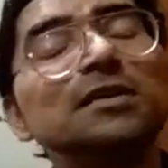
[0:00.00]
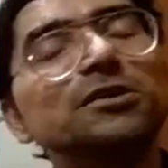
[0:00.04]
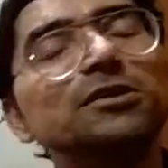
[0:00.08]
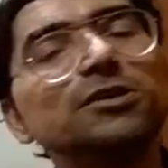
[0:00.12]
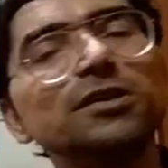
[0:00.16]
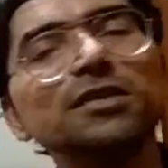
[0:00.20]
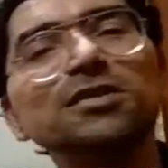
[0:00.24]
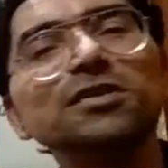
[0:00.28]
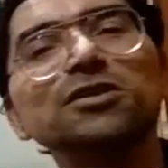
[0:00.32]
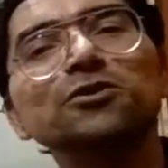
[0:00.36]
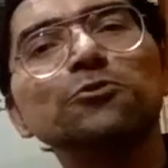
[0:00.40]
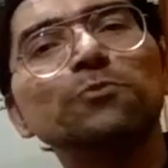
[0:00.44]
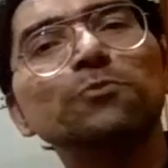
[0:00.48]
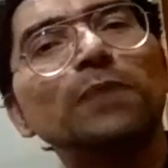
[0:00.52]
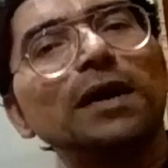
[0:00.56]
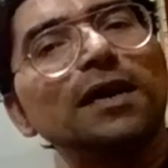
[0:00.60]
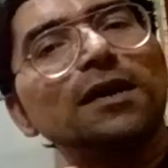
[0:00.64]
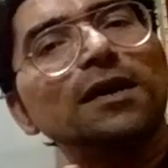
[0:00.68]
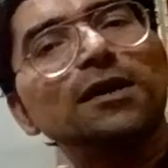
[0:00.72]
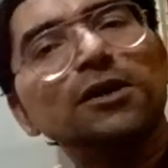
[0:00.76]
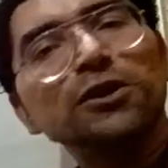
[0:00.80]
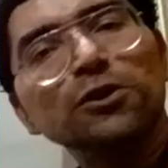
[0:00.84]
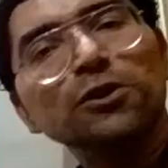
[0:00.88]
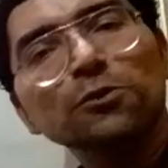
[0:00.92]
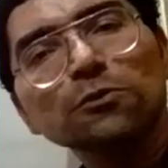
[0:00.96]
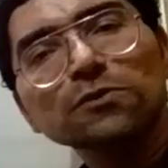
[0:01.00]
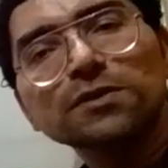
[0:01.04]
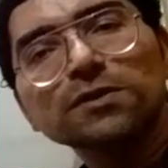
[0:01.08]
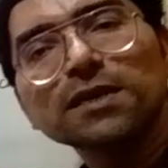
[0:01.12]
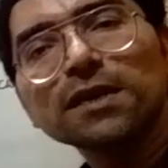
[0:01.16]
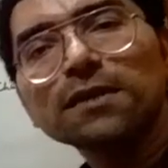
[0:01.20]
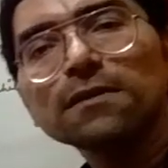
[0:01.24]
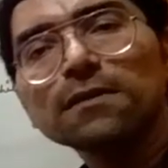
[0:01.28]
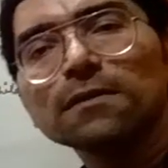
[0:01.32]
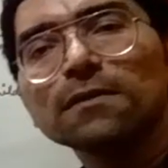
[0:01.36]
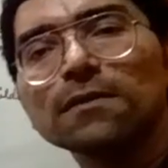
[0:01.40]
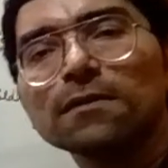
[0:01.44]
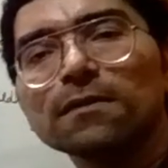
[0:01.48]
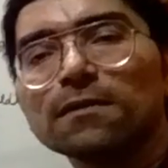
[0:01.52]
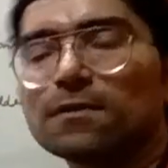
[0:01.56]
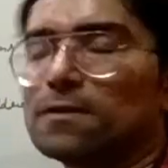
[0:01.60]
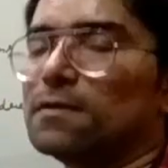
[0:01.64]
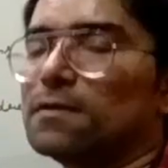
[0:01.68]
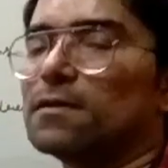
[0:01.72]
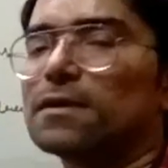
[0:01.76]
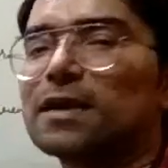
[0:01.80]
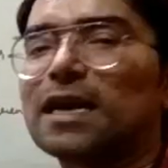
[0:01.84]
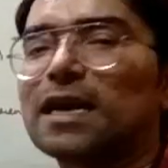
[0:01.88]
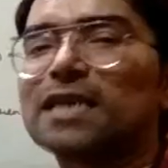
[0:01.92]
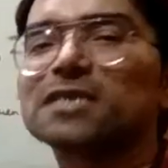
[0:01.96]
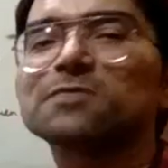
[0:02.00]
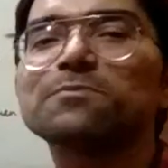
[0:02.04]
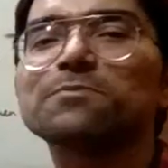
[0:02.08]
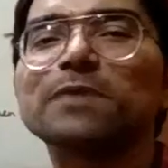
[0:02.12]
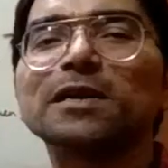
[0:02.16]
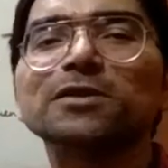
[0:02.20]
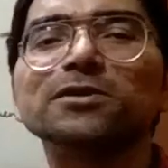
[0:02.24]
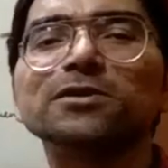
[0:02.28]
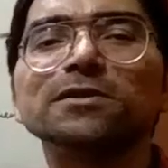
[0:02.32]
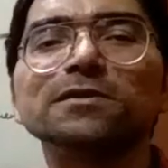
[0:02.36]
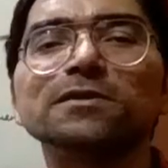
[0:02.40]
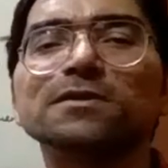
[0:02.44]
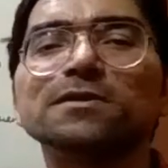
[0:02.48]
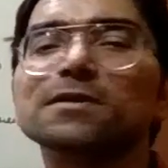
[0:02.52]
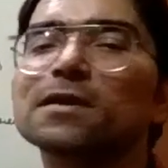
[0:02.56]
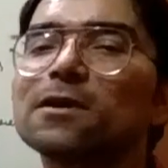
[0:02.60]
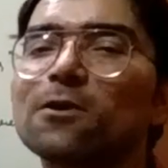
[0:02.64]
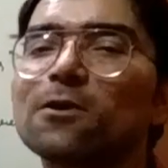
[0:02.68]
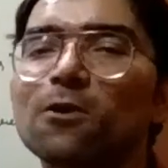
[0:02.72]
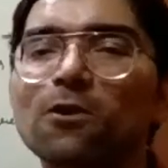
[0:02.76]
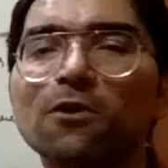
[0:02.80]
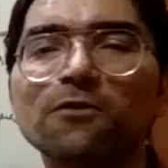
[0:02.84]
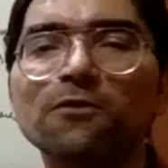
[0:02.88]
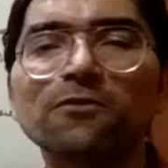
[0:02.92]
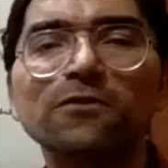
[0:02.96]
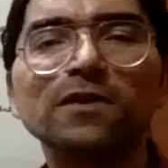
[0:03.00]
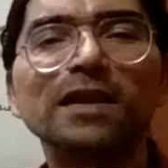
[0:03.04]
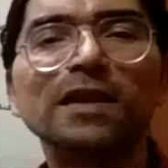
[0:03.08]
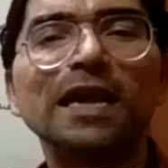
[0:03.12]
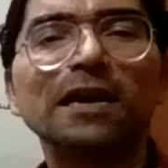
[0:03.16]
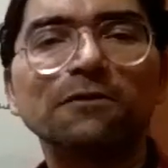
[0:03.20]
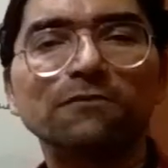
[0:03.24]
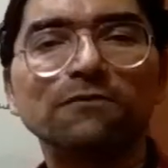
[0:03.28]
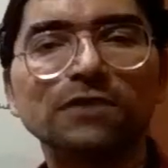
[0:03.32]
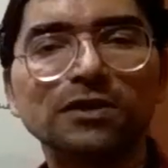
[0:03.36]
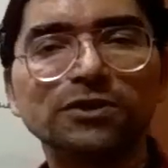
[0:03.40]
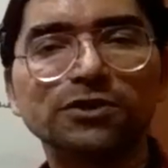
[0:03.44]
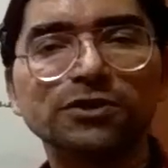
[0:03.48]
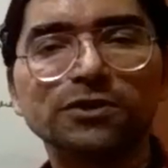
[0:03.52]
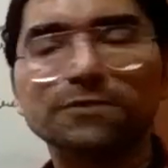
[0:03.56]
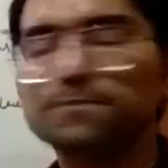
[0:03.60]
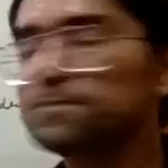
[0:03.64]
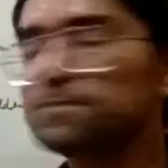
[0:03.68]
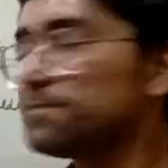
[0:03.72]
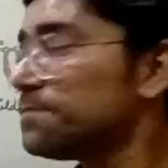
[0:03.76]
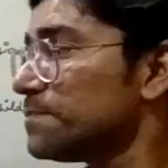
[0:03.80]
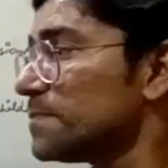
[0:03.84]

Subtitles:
just by using expressions of language.